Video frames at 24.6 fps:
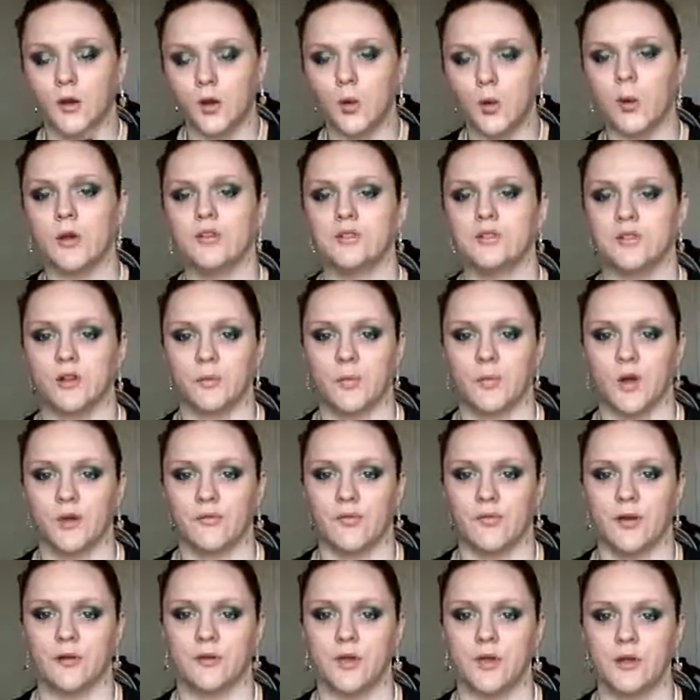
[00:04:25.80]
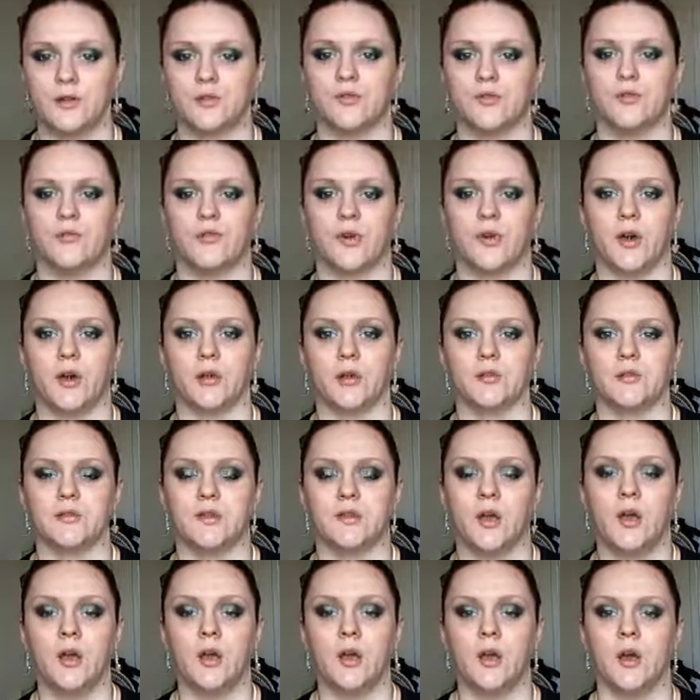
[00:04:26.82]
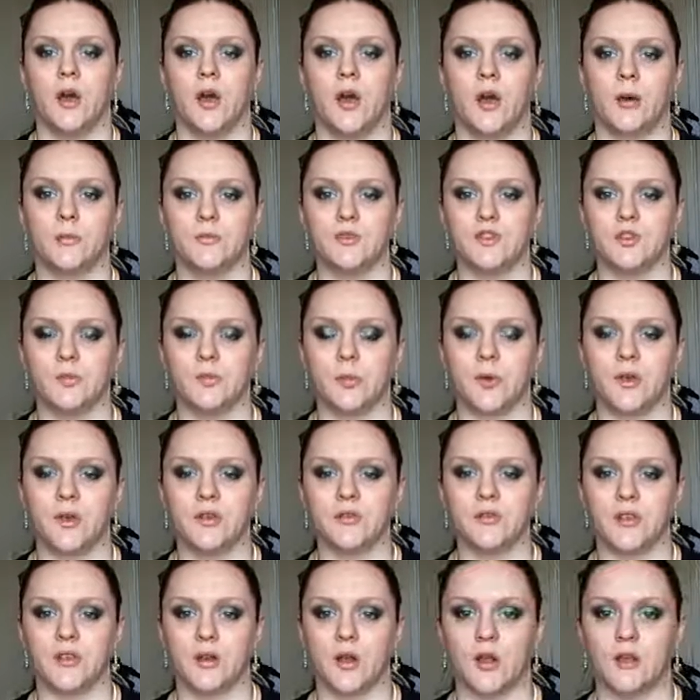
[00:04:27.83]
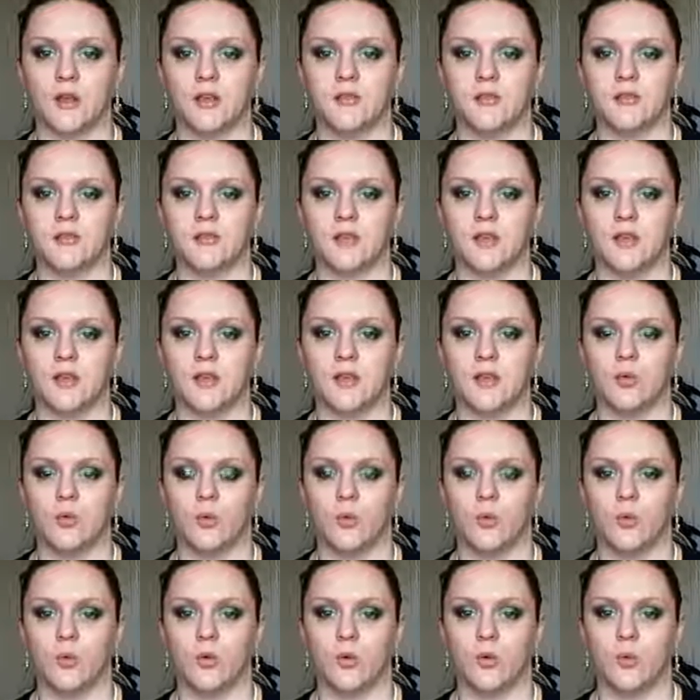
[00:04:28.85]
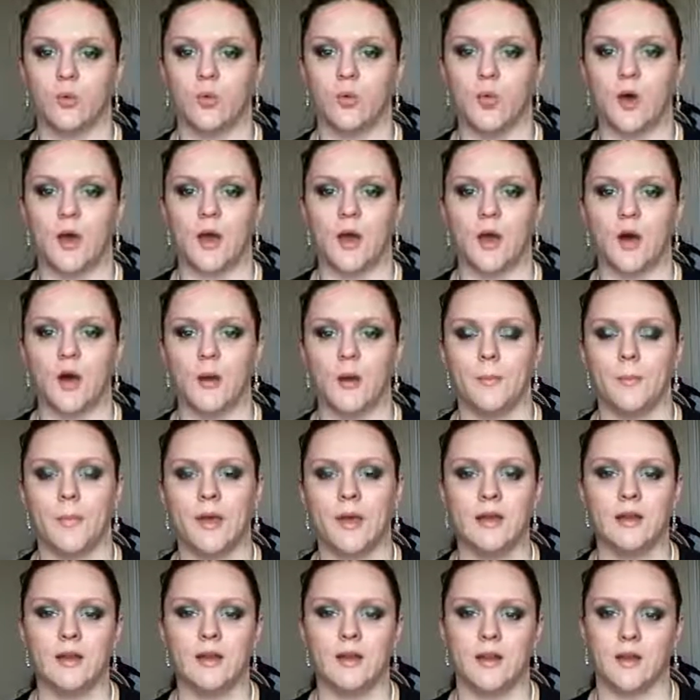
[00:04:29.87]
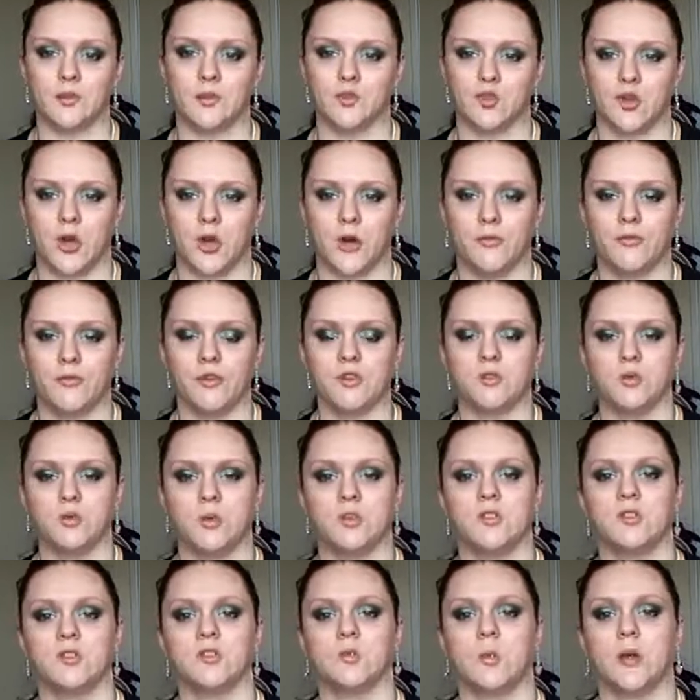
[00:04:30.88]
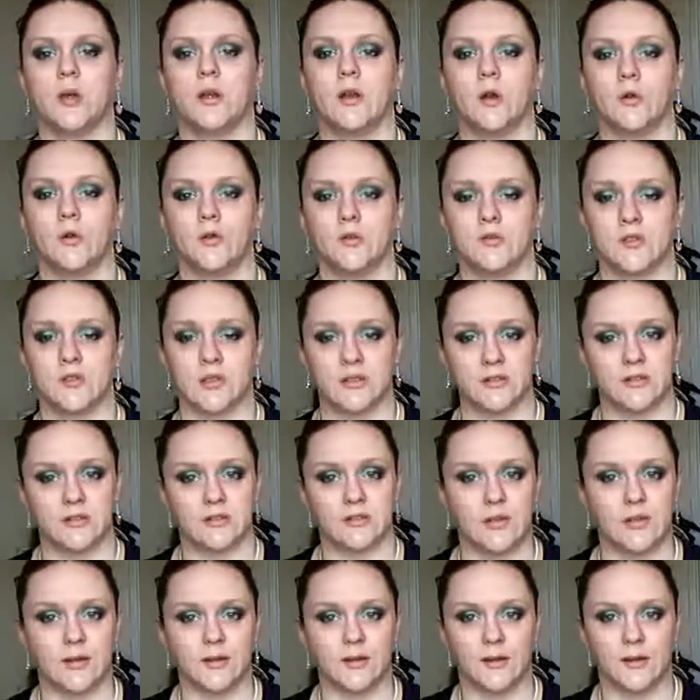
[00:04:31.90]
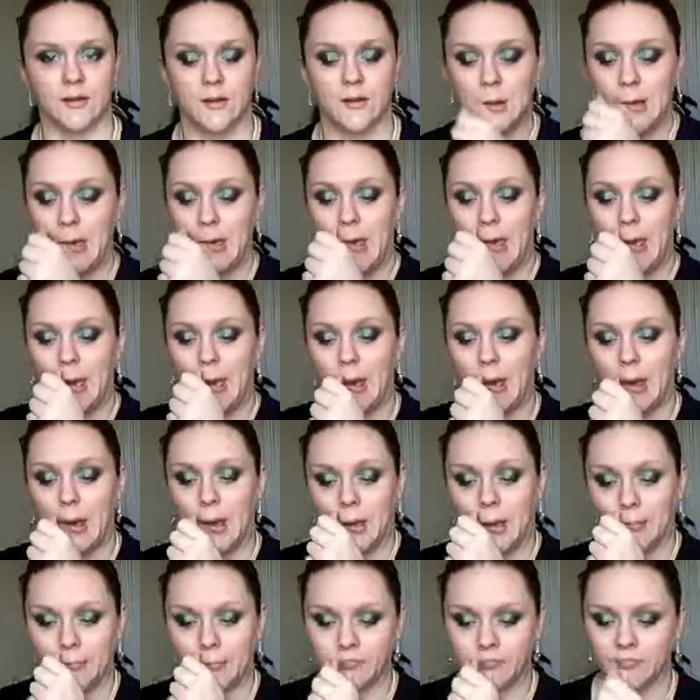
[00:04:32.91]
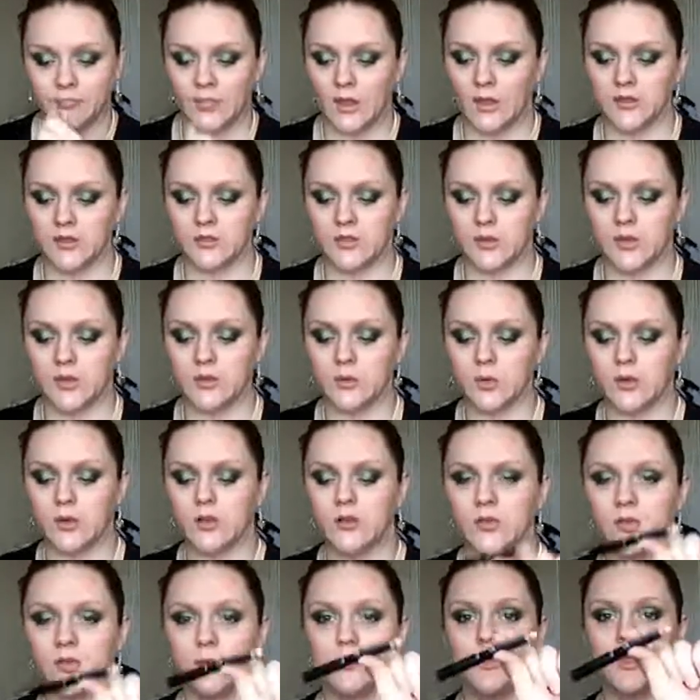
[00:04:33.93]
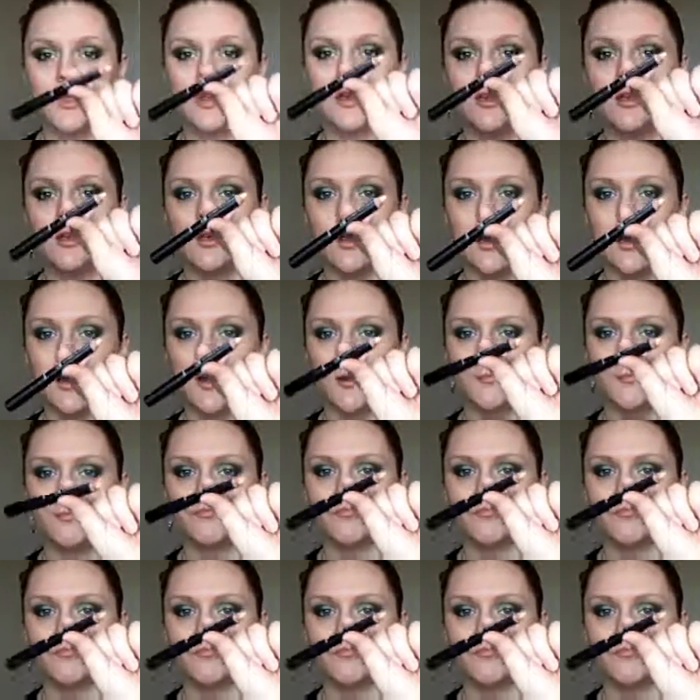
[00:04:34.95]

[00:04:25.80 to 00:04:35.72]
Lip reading: always do my foundation first, just because then I can see where I may need extra coverage, which is when I use concealer. So this one is from the